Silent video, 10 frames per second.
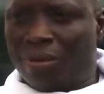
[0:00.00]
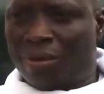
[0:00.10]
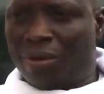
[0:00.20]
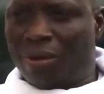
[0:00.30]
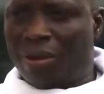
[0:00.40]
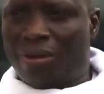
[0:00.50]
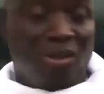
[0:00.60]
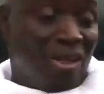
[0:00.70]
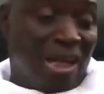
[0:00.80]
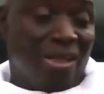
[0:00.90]
So those,
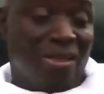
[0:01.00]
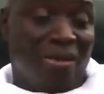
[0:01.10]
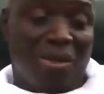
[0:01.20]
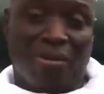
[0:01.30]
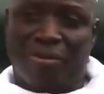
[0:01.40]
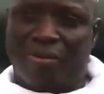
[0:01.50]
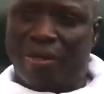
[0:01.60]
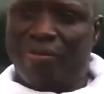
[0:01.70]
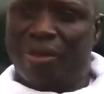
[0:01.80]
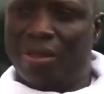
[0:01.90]
those are the same type of
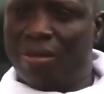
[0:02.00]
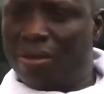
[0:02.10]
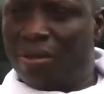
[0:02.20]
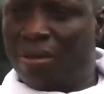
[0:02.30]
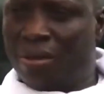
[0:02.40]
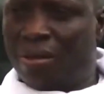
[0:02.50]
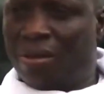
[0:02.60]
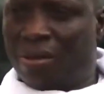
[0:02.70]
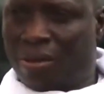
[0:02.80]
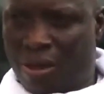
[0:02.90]
Africans
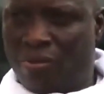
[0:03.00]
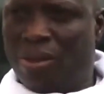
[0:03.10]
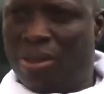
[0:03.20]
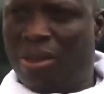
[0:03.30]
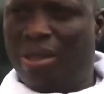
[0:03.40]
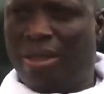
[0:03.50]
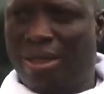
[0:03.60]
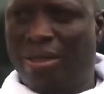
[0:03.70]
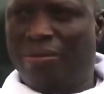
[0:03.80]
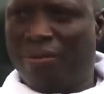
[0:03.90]
that we still
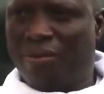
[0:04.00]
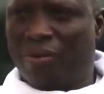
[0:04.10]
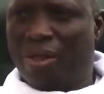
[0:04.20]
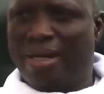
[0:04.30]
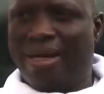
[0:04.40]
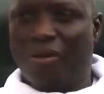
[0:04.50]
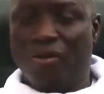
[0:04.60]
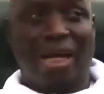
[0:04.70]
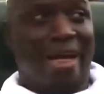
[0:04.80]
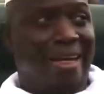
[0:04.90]
have that they
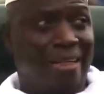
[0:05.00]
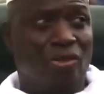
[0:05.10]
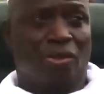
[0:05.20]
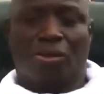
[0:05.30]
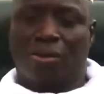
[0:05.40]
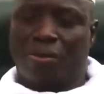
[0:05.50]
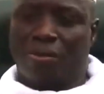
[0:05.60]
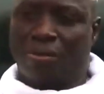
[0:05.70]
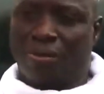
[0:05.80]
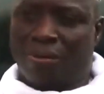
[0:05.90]
use against us.
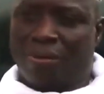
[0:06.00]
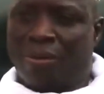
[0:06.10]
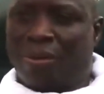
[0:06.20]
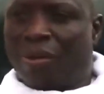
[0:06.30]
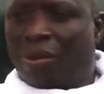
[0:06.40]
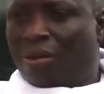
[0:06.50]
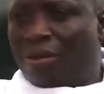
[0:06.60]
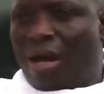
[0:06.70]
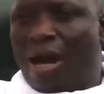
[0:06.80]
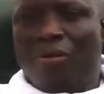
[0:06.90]

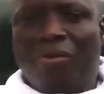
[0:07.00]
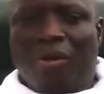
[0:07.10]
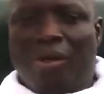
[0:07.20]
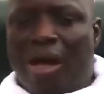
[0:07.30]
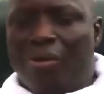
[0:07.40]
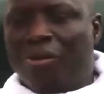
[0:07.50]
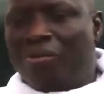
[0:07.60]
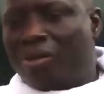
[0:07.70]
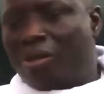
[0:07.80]
So I wouldn't be, I wouldn't be